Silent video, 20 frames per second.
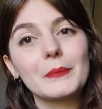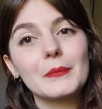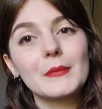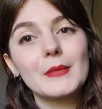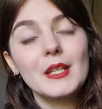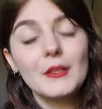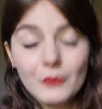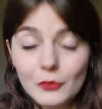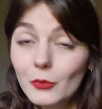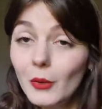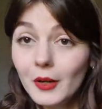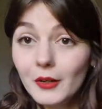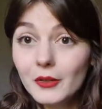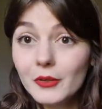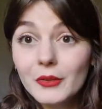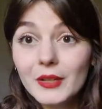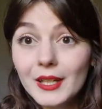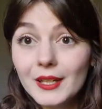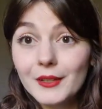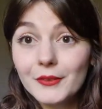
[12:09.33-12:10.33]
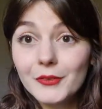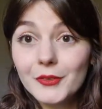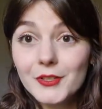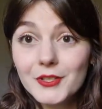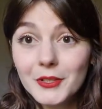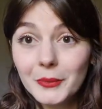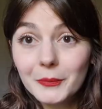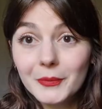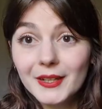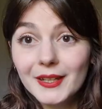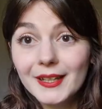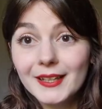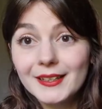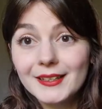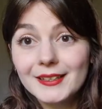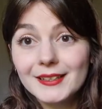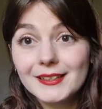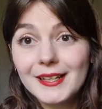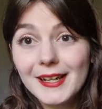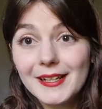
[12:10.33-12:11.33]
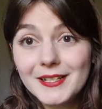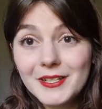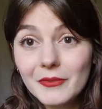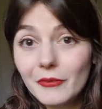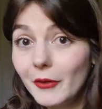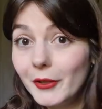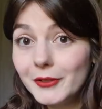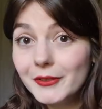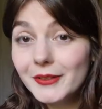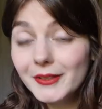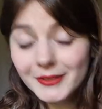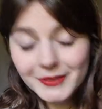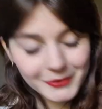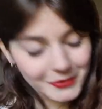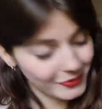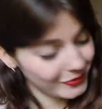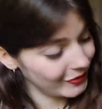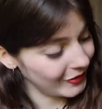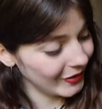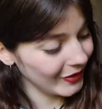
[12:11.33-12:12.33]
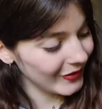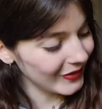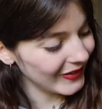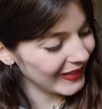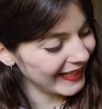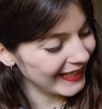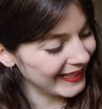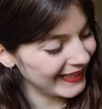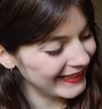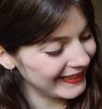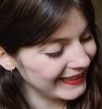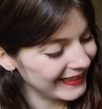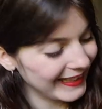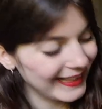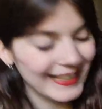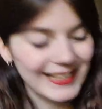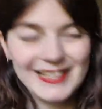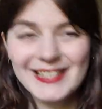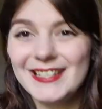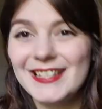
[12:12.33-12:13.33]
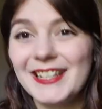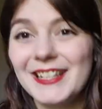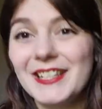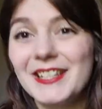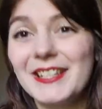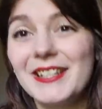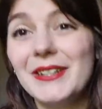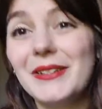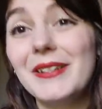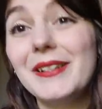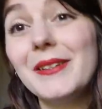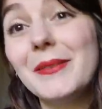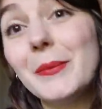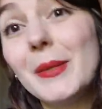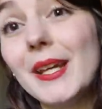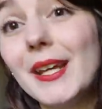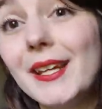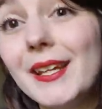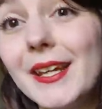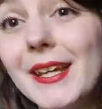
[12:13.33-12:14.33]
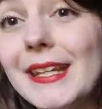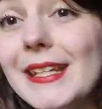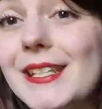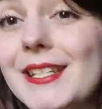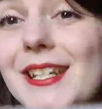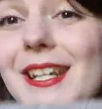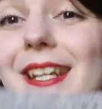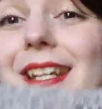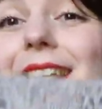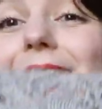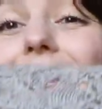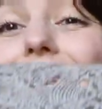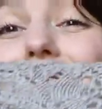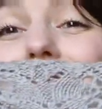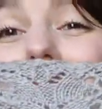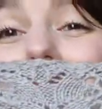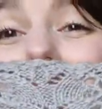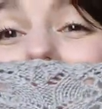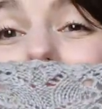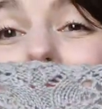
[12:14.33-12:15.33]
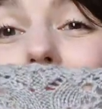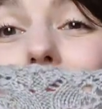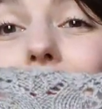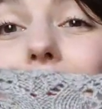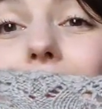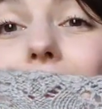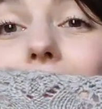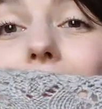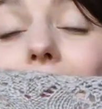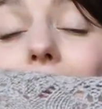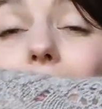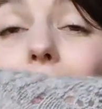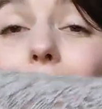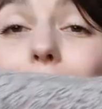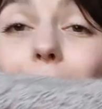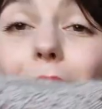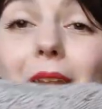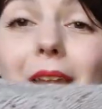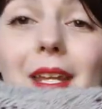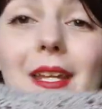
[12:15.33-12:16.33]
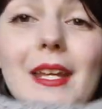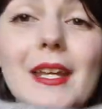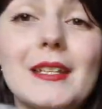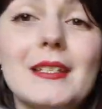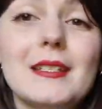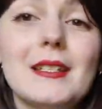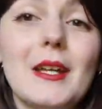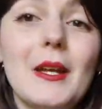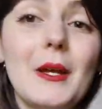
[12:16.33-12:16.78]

if you are looking for something that's fun to do and that is like a little bit engaging, I hope you like it.